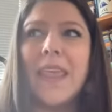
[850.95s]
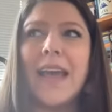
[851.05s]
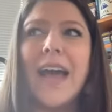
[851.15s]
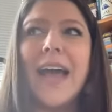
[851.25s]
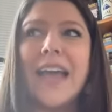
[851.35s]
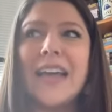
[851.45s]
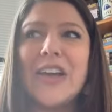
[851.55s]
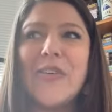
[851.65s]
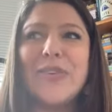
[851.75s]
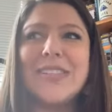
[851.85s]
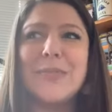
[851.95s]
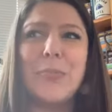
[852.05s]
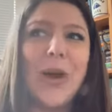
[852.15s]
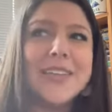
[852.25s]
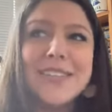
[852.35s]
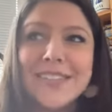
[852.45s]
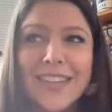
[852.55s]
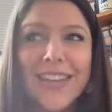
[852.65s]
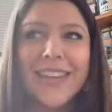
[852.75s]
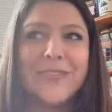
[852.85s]
I was
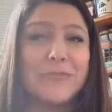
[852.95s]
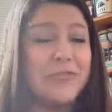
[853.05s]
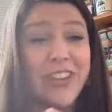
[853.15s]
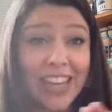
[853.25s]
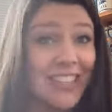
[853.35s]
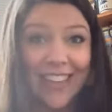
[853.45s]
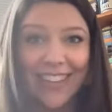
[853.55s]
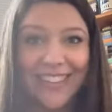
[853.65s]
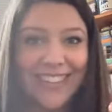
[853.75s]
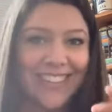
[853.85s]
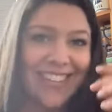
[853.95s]
venting